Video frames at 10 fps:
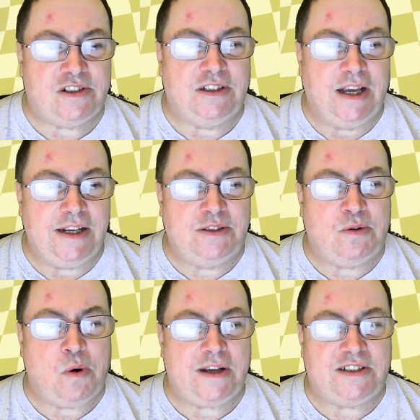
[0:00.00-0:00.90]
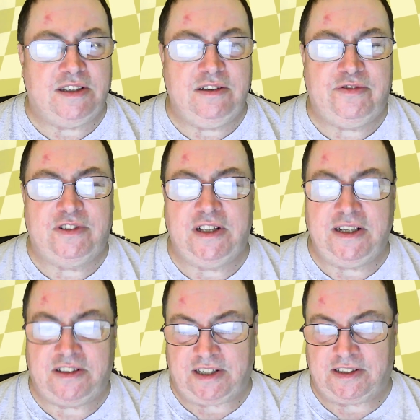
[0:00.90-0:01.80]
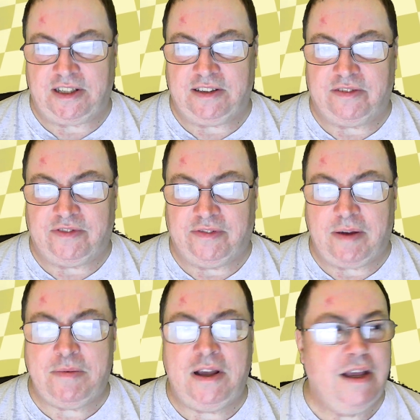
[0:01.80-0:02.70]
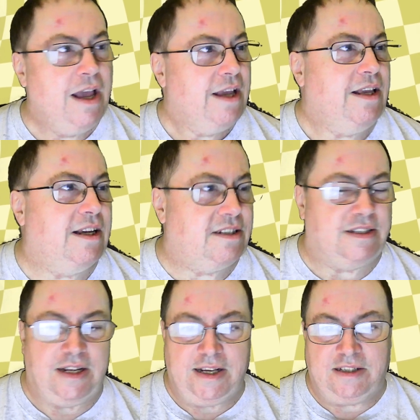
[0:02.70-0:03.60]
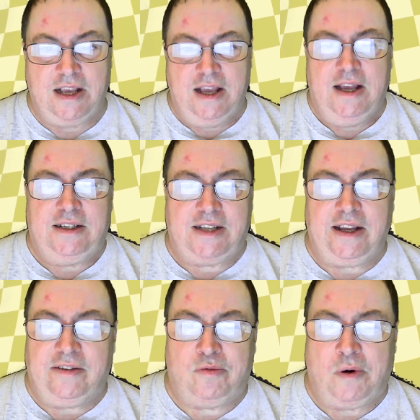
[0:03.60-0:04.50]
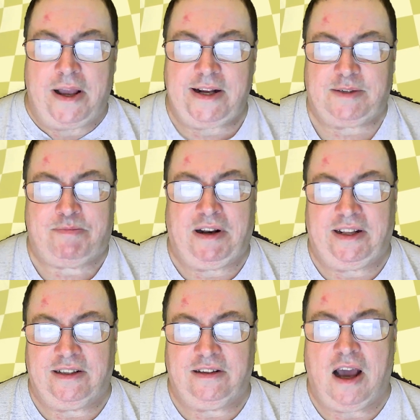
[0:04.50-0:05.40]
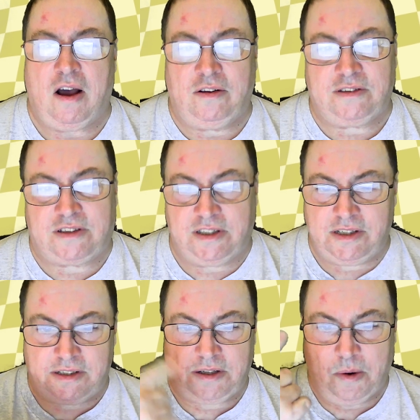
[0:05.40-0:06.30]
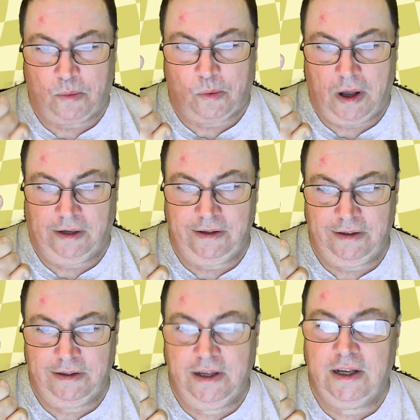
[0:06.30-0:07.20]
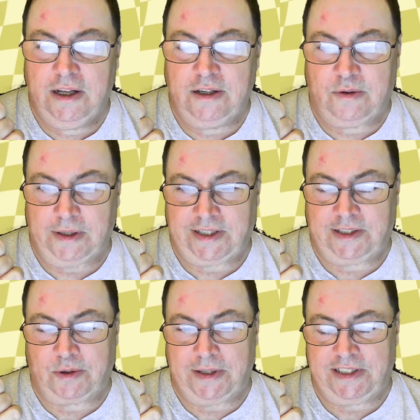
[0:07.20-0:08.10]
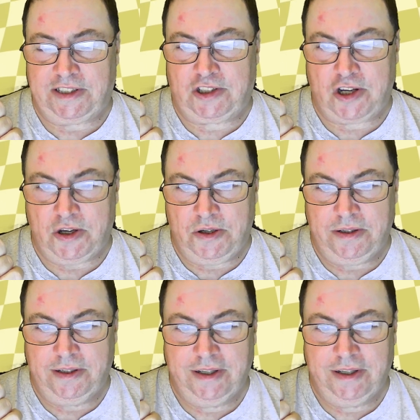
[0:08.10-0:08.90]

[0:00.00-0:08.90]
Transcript: today's questions for the 16th of November. Yesterday's day of 8 billion answers, 2022.